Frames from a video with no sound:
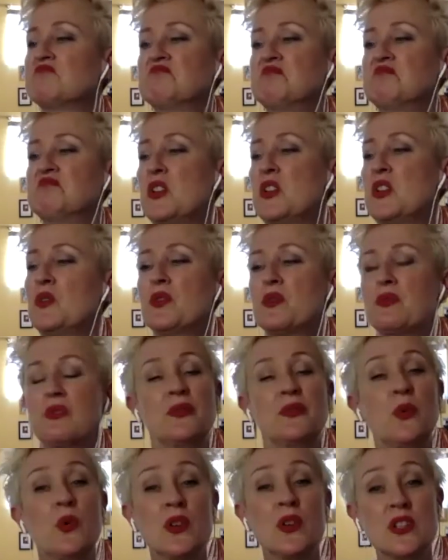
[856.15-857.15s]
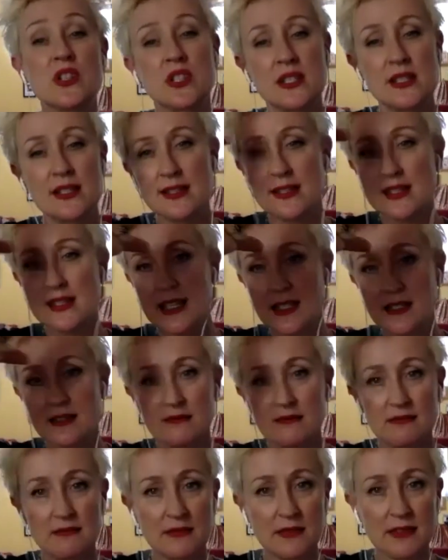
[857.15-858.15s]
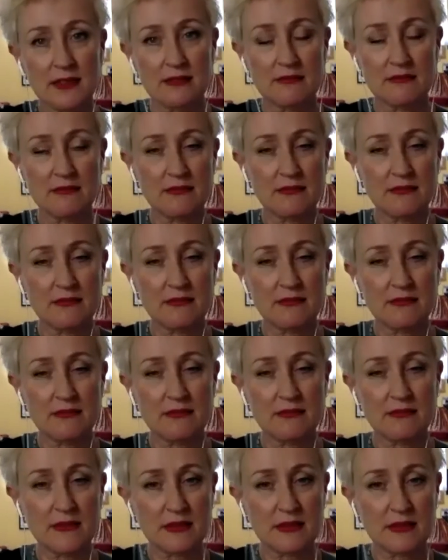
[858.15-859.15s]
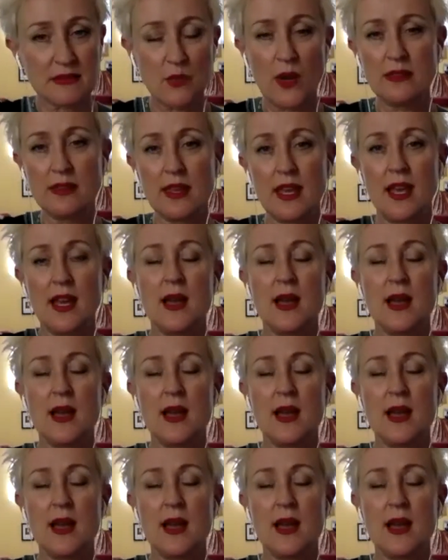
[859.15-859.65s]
3 or 4 inches in width,